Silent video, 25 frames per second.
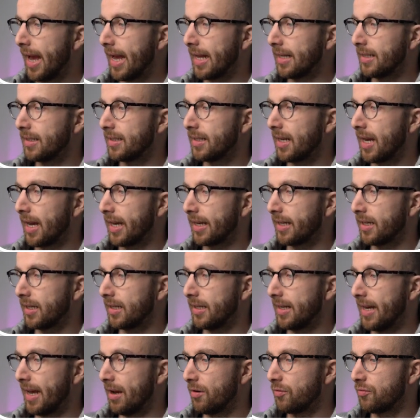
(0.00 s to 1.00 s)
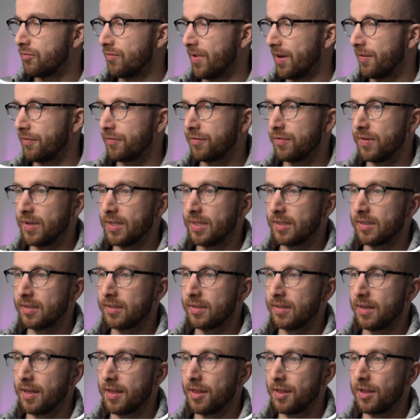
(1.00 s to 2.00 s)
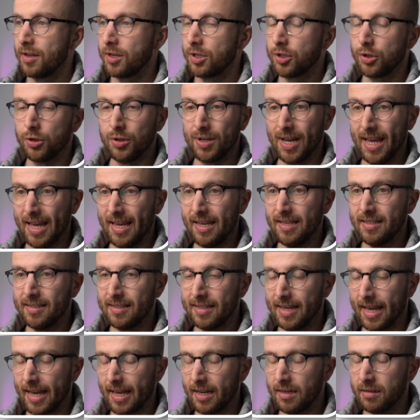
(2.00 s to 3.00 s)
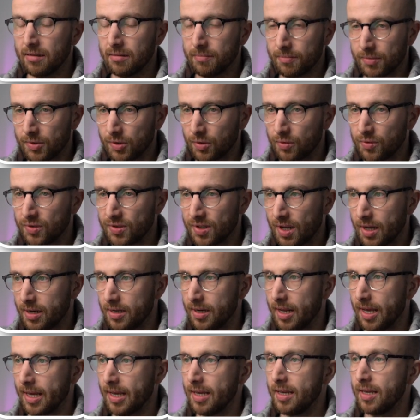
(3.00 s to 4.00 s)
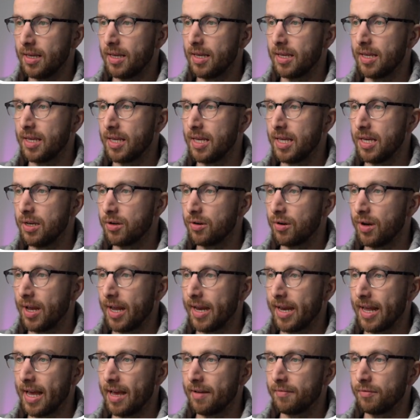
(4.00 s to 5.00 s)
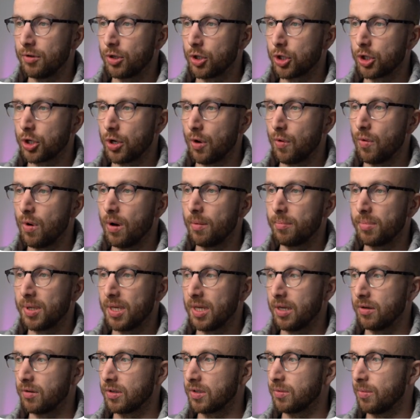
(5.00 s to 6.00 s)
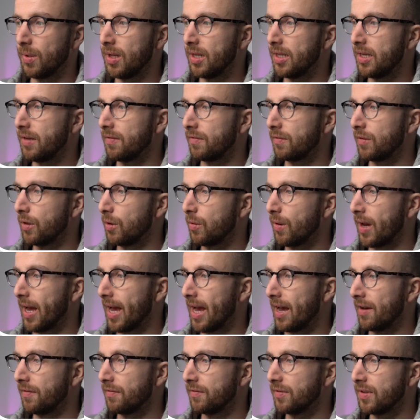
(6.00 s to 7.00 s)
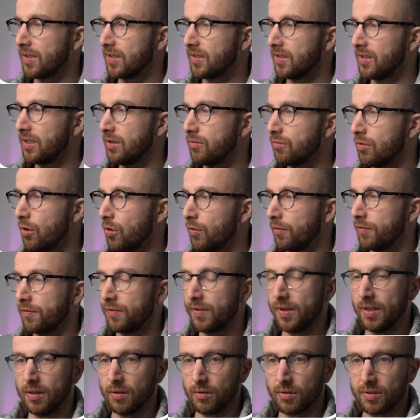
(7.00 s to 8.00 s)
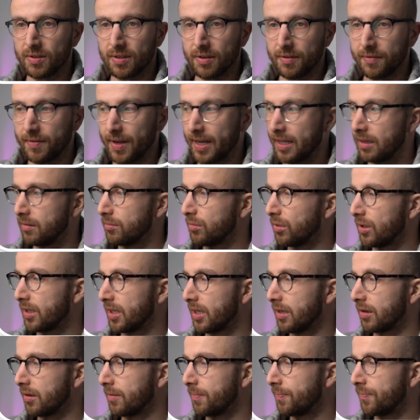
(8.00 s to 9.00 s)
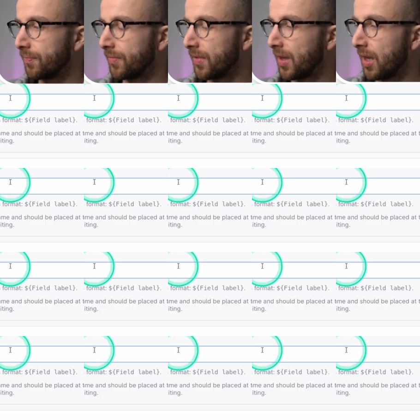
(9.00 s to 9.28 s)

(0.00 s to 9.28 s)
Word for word: and I can now reference today's date, so Sunday, here and have it show up here as well, even though I have zero fields available here.